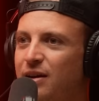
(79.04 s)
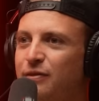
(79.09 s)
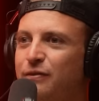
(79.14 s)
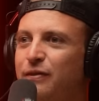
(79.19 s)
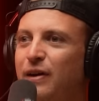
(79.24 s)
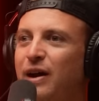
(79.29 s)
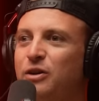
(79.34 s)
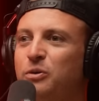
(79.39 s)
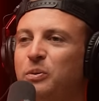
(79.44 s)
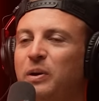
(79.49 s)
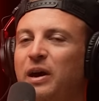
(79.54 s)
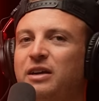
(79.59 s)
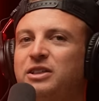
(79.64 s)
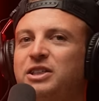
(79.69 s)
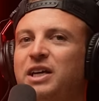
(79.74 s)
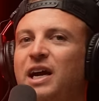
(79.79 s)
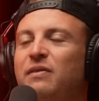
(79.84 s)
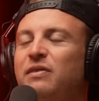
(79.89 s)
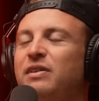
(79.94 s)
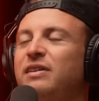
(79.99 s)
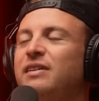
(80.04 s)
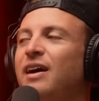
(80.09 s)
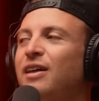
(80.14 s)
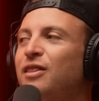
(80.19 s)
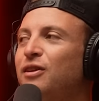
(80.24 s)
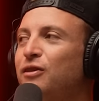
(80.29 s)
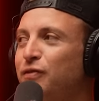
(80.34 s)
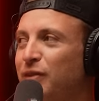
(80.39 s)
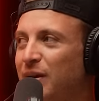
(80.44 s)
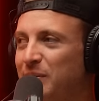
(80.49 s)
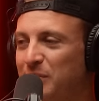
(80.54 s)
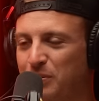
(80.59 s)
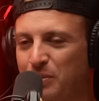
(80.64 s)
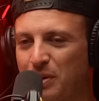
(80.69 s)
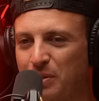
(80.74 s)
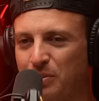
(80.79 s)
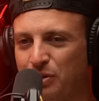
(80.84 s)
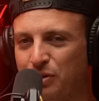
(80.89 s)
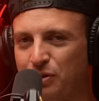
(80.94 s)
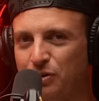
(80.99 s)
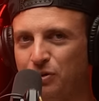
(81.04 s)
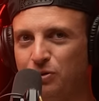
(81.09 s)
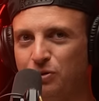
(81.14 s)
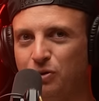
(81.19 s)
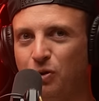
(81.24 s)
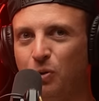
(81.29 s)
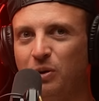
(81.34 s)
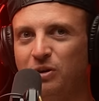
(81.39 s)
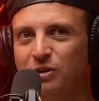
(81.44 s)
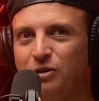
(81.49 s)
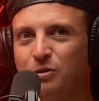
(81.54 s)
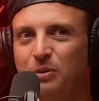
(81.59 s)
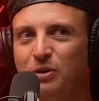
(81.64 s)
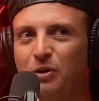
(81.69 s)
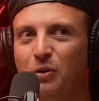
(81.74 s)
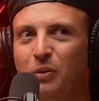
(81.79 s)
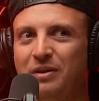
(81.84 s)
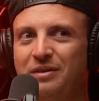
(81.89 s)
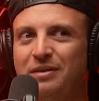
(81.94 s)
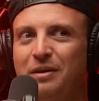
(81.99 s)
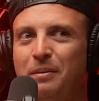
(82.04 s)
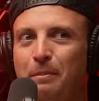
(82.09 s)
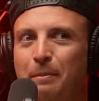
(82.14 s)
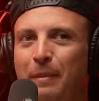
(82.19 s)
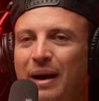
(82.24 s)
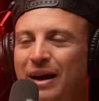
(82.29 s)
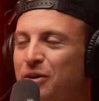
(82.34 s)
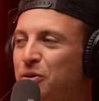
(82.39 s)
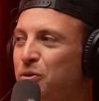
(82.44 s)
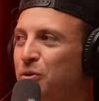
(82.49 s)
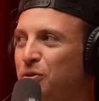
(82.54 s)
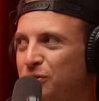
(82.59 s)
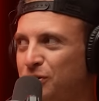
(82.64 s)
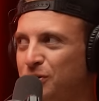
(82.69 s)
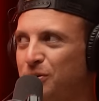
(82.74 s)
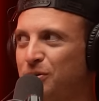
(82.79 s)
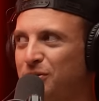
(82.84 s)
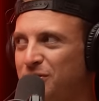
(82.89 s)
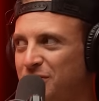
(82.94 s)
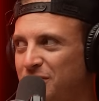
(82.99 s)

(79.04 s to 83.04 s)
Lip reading: In fact, we actually have another family member who's going to be going to medical school